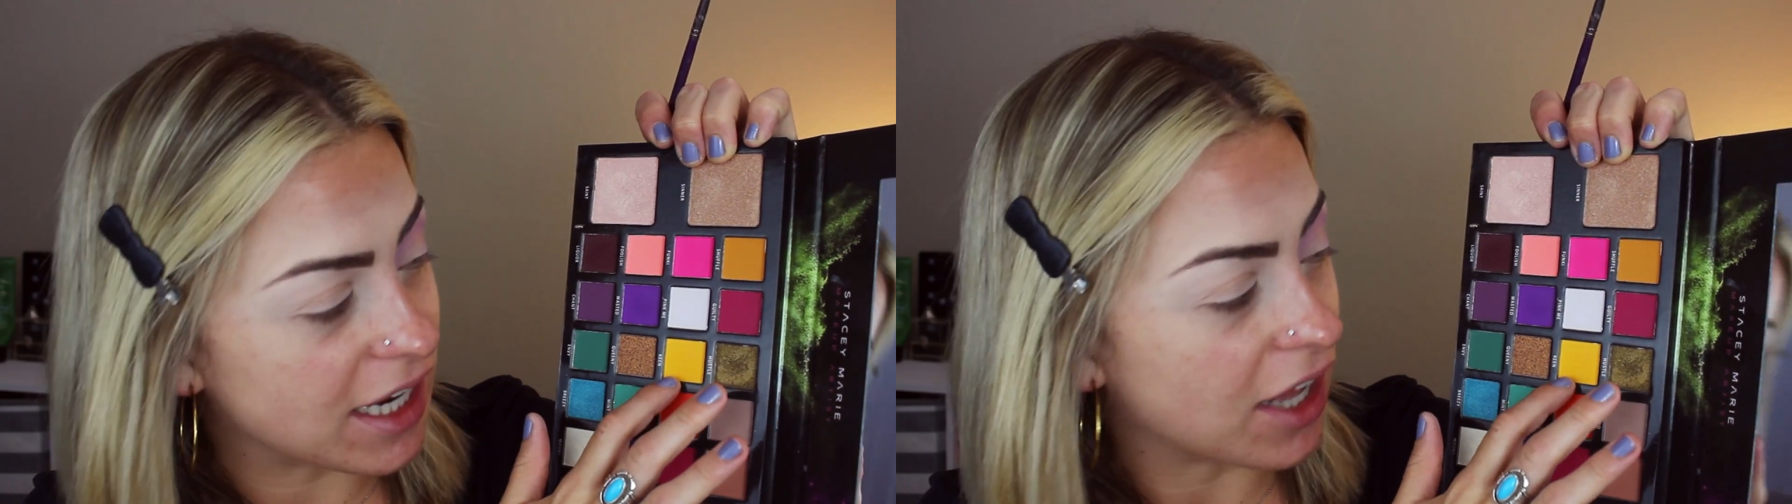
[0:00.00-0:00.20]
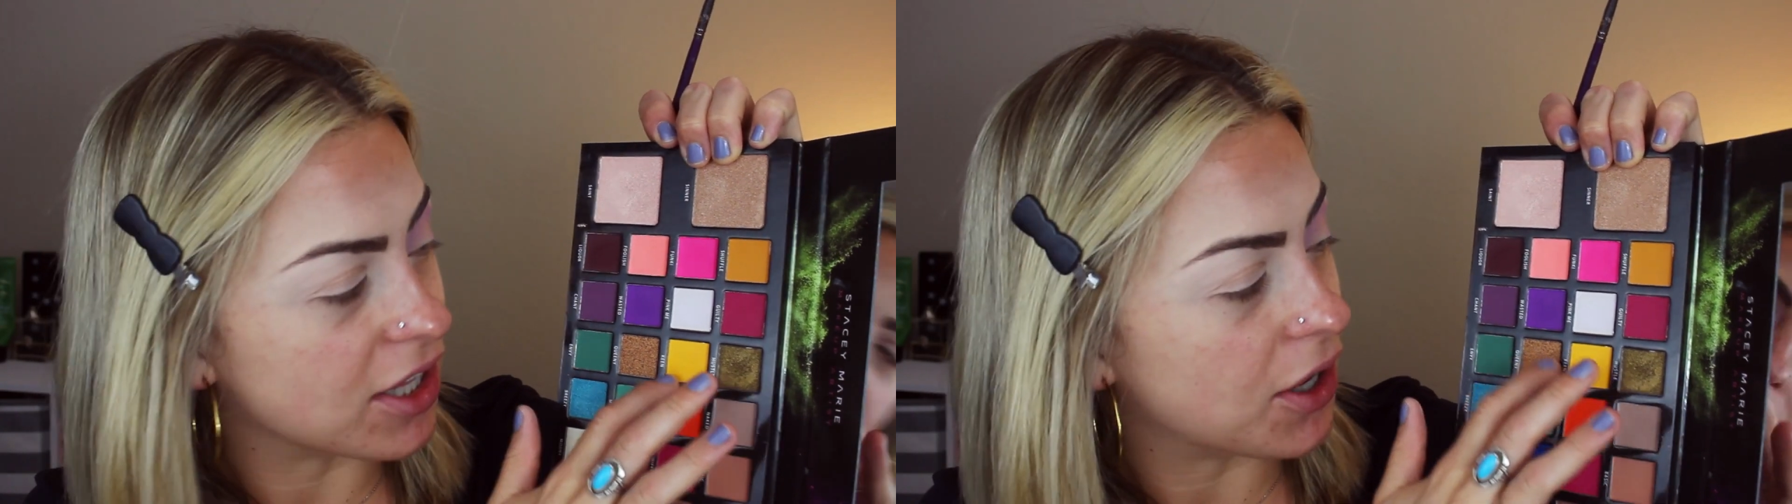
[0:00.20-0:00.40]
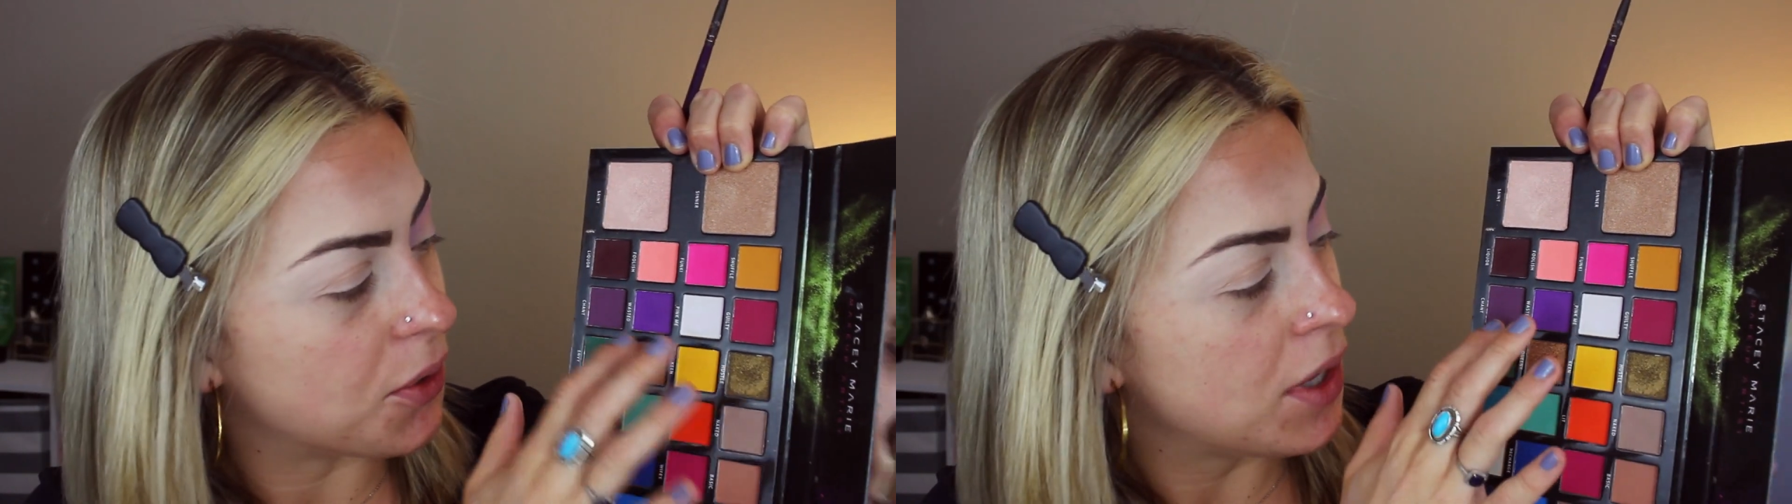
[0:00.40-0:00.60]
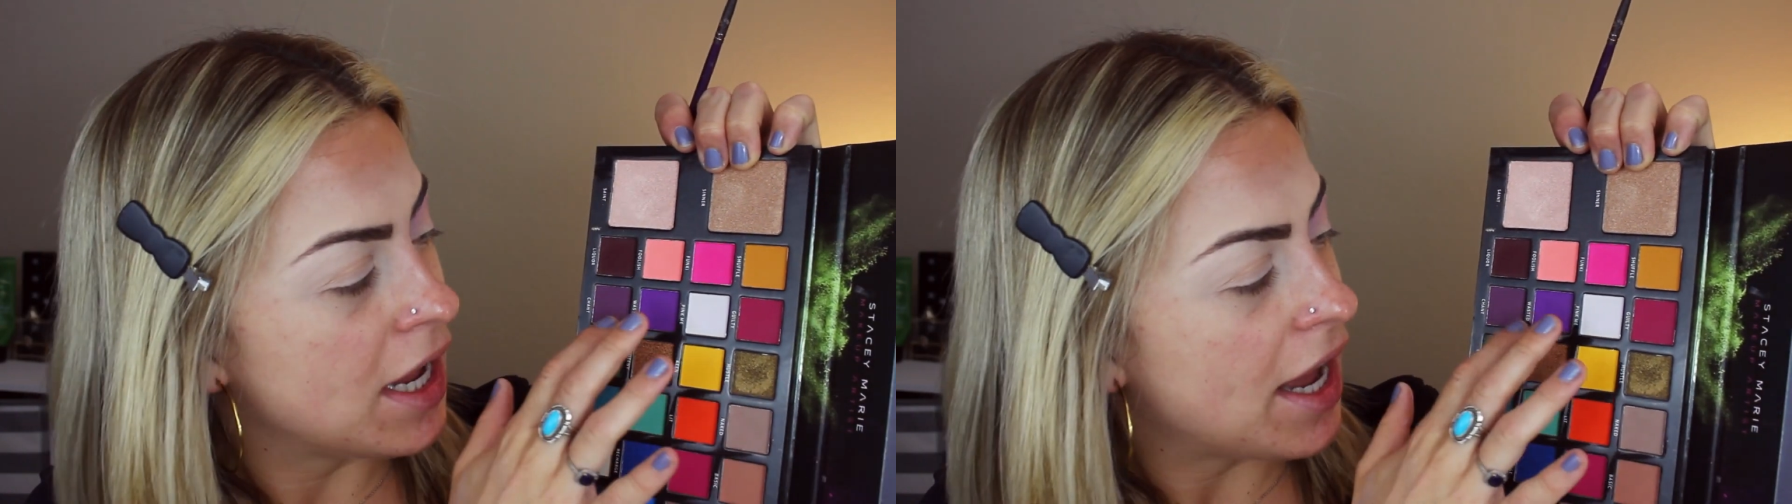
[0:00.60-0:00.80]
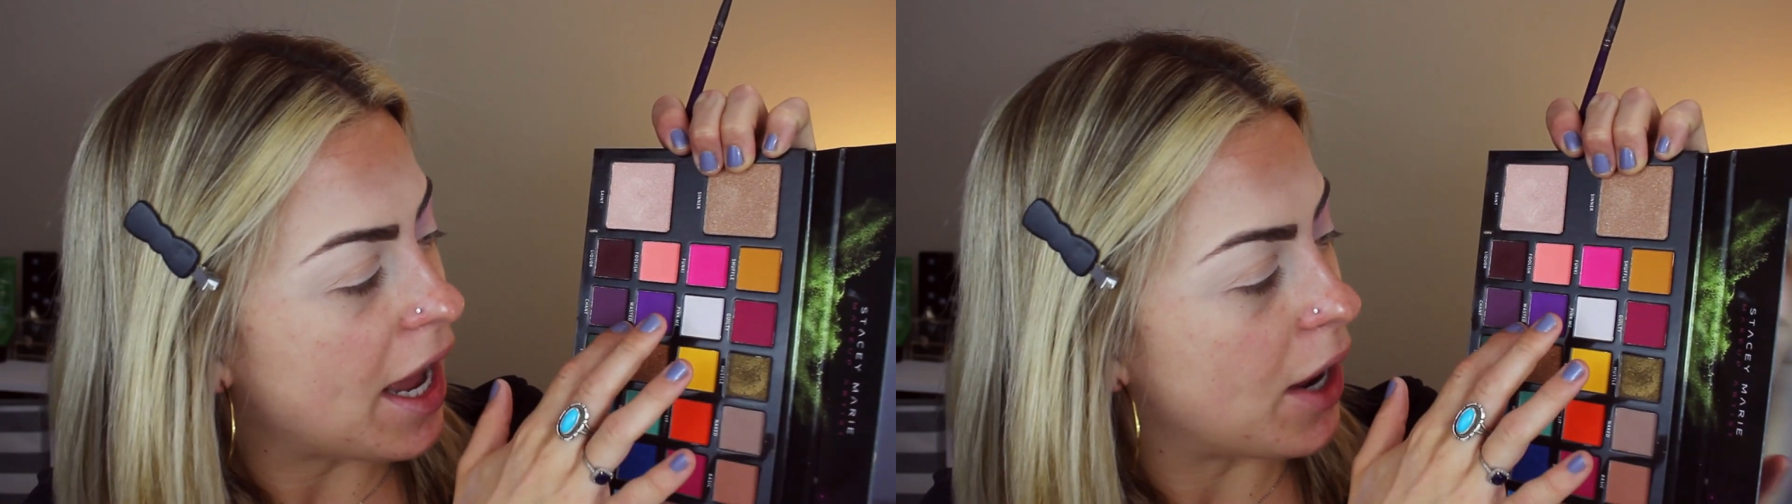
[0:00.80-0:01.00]
yellow,
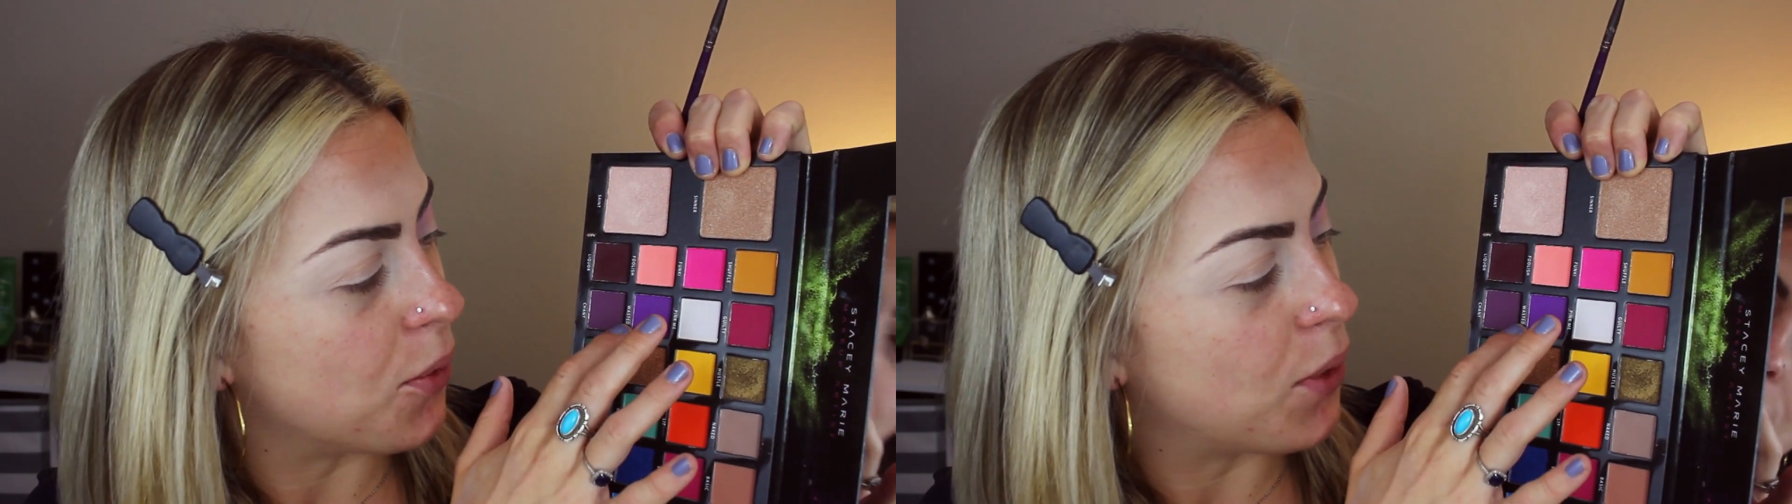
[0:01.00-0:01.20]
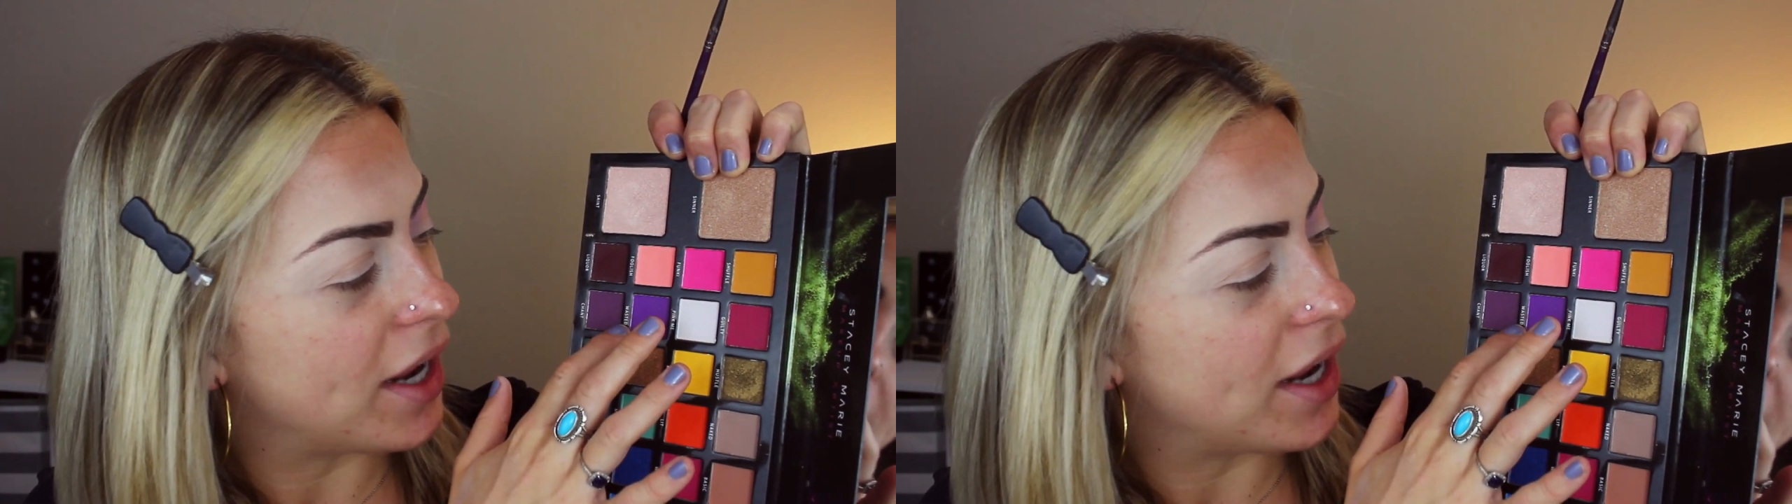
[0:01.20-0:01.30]
and